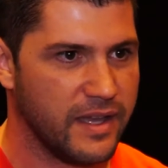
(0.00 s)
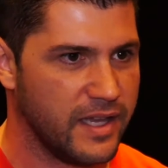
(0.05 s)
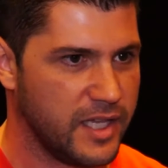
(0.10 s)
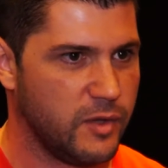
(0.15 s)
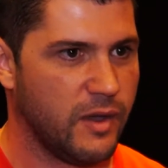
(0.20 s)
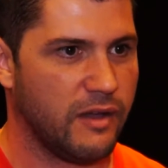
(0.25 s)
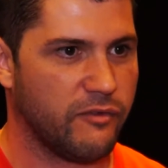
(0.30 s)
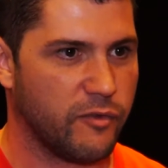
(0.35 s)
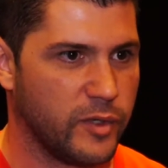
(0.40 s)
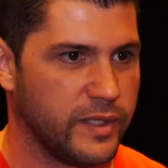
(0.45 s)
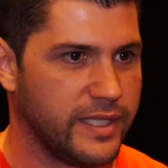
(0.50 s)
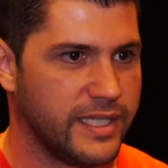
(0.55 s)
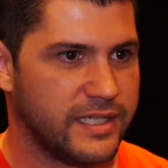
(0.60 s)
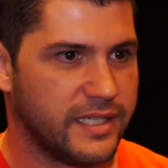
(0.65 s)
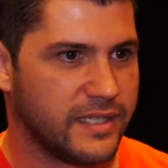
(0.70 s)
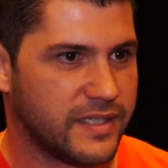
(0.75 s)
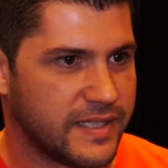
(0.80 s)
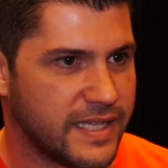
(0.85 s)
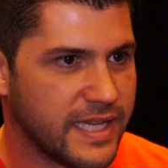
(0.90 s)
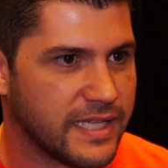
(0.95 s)
you have really
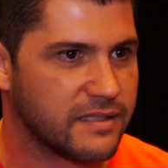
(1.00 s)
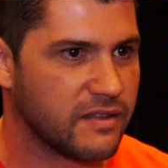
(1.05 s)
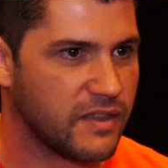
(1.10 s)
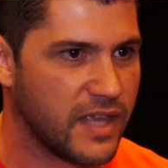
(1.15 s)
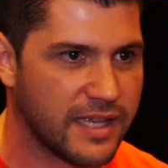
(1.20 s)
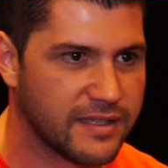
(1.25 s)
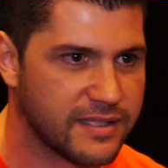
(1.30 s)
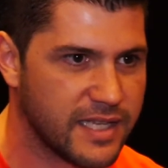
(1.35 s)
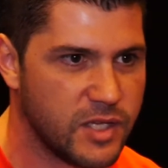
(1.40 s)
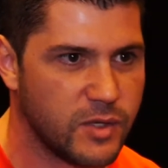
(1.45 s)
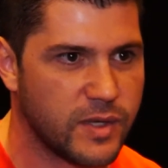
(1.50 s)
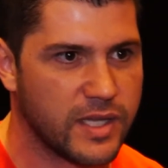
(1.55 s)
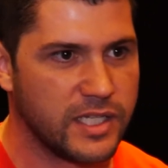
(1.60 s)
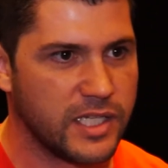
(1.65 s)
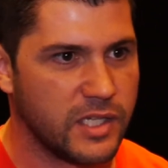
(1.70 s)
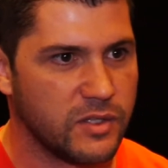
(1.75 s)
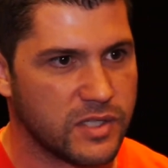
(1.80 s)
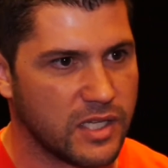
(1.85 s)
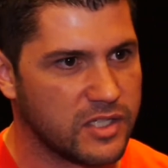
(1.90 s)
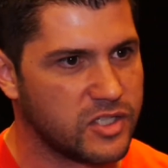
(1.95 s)
distinct things that you can
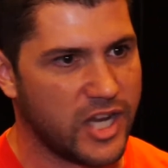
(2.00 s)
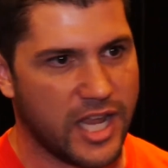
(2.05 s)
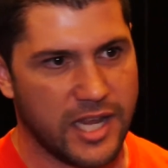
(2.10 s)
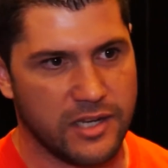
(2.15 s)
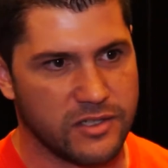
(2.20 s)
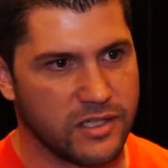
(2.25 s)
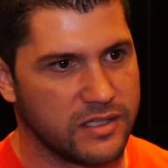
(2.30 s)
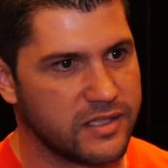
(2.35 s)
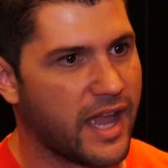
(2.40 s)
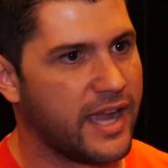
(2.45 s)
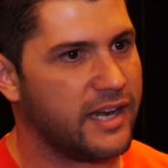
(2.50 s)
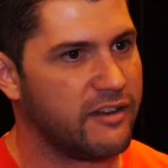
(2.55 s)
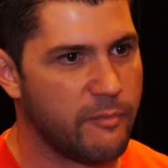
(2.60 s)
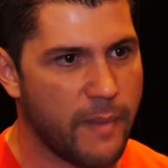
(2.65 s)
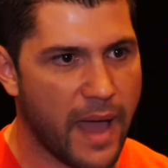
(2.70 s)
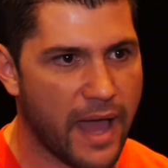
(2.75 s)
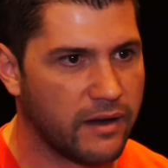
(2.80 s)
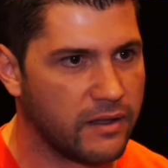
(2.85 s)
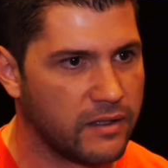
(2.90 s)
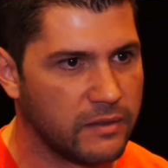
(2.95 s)
use to change the tide of
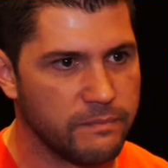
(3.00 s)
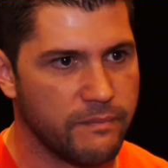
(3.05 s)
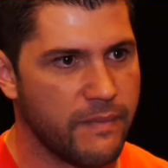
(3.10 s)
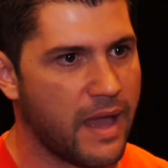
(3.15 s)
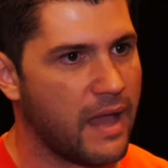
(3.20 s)
battle,